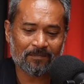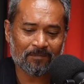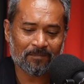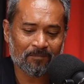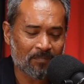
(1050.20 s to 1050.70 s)

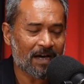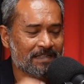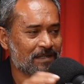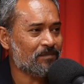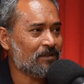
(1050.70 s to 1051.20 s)
buy
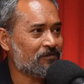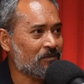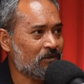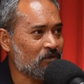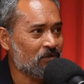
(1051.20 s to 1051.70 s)
something from
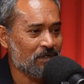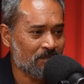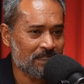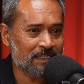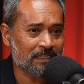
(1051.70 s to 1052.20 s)
you
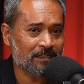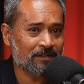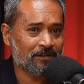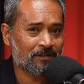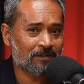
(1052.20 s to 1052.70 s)
immediately,
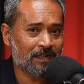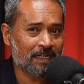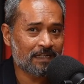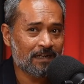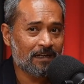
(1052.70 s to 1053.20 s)
right?
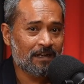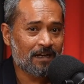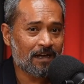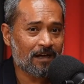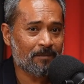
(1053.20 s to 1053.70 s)

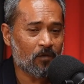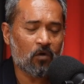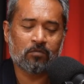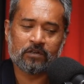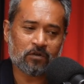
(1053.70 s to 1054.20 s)
Or
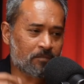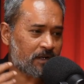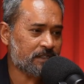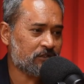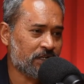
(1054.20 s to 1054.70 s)
we do a barter
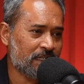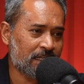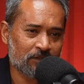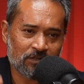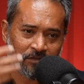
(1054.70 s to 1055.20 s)
trade, like
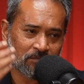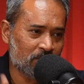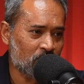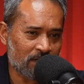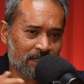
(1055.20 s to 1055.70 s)
you give me
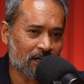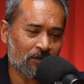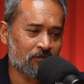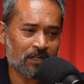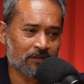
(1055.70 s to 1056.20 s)
one cow
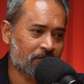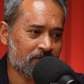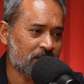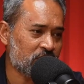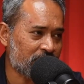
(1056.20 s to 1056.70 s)
for like 50
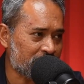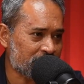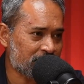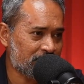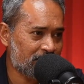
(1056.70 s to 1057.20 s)

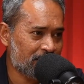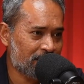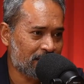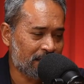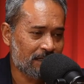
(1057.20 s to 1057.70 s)
chickens,
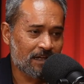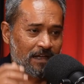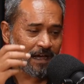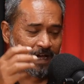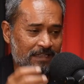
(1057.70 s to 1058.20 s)
right?
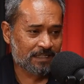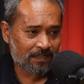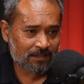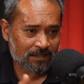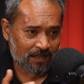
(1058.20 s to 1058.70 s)
I take
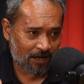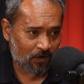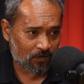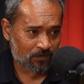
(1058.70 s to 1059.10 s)
the cow.